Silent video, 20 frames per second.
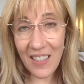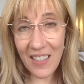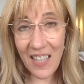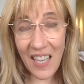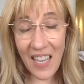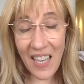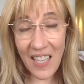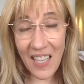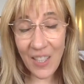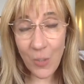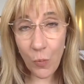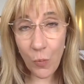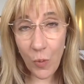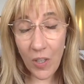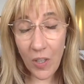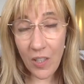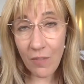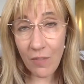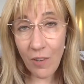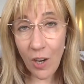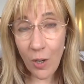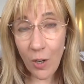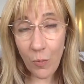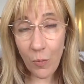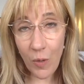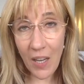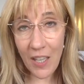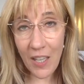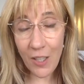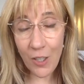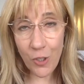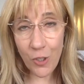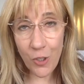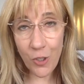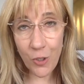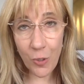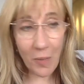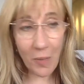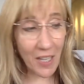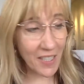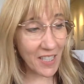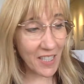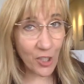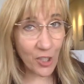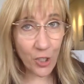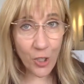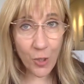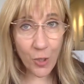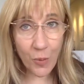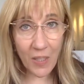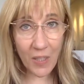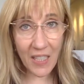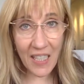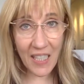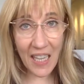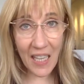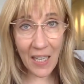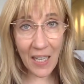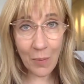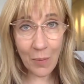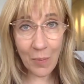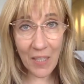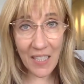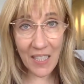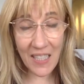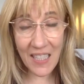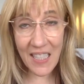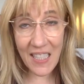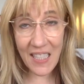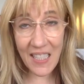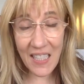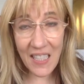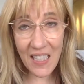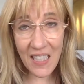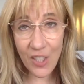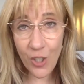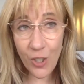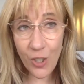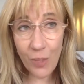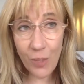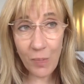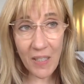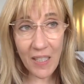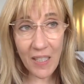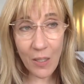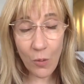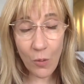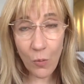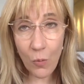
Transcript: that one of our writers drew my attention to it again because this is could be